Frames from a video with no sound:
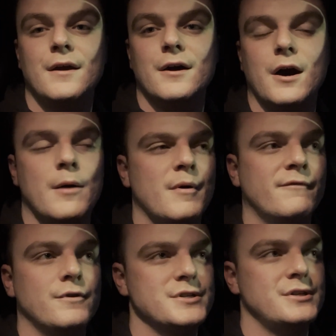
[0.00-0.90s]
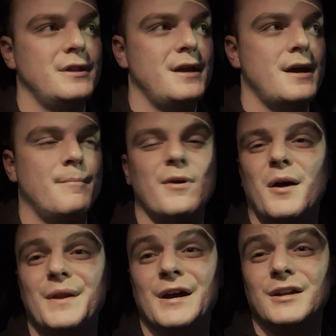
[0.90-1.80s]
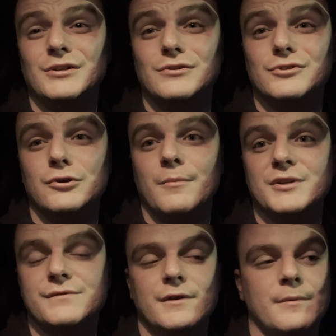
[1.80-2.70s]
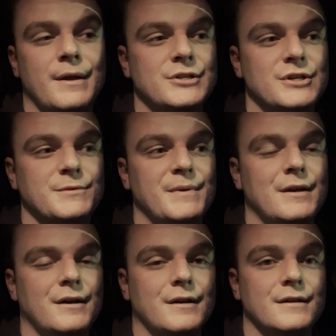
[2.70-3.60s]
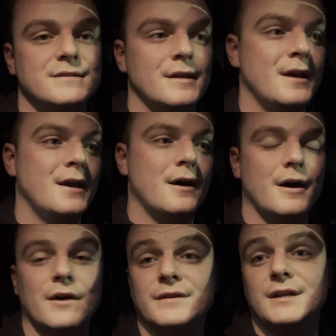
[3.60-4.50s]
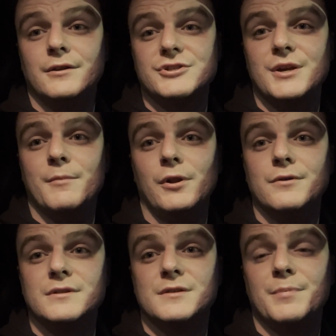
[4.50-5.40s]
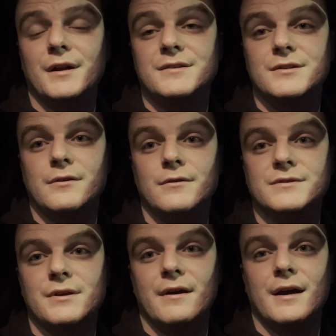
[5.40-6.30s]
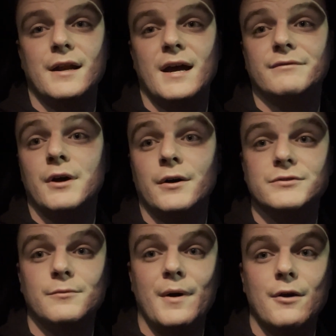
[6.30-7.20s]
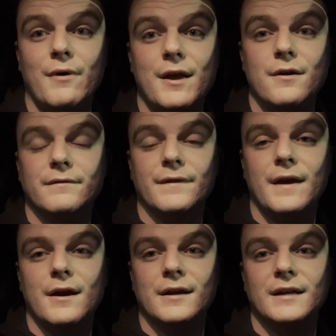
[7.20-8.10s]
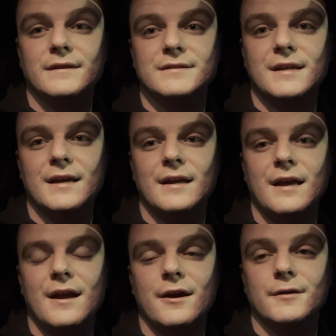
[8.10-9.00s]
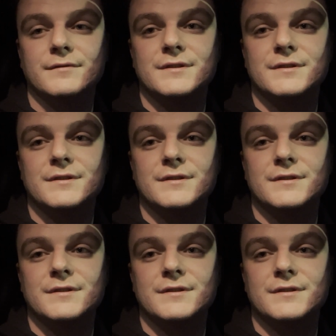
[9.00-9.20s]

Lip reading: Unfortunately, I'm probably not going to do too much filming just because the dealership closes pretty soon. So I kind of have to hustle my way over there and get this taken care of.